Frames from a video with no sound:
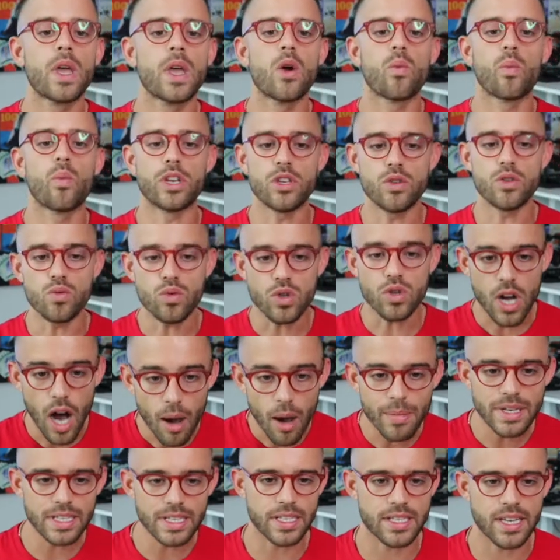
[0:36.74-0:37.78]
when you
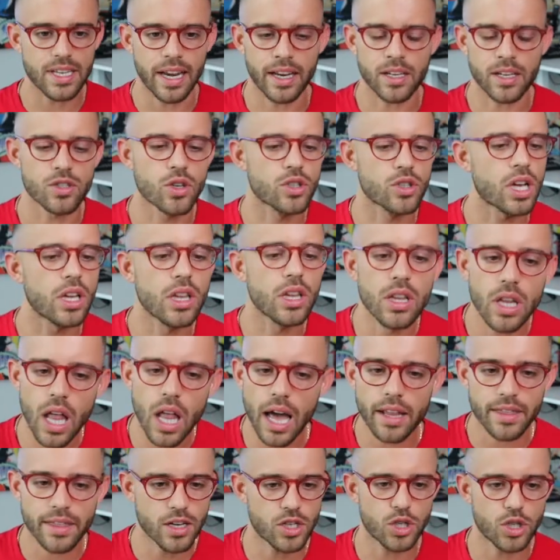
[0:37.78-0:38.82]
come into settings, there's a
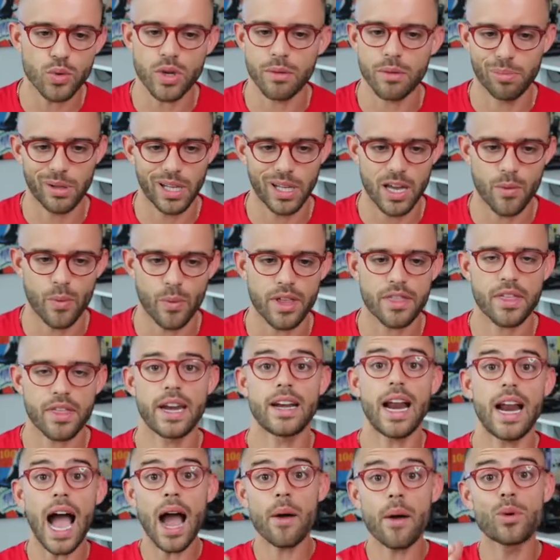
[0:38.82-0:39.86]
lot that you can play with,
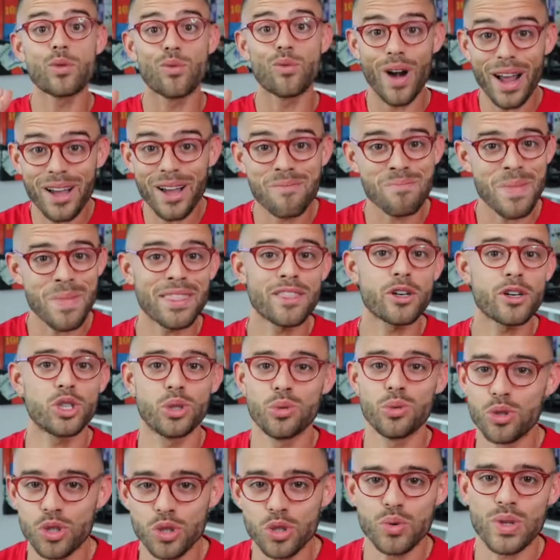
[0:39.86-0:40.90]
and I would recommend that you
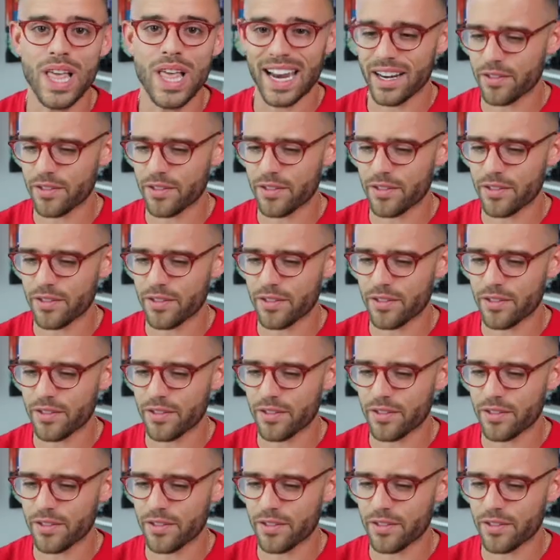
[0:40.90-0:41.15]
do that.